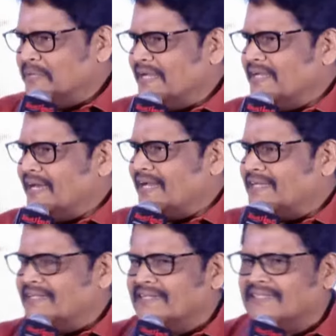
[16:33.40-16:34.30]
big
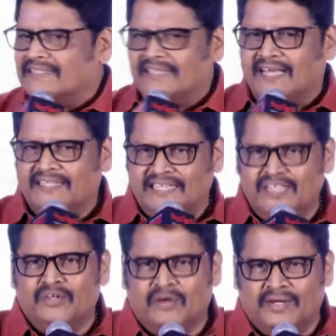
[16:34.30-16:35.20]
director, I think
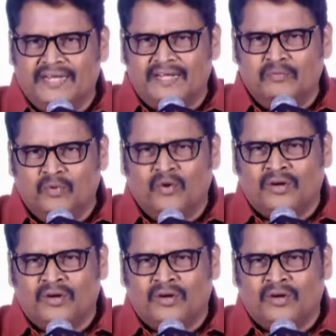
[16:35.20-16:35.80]
you have done more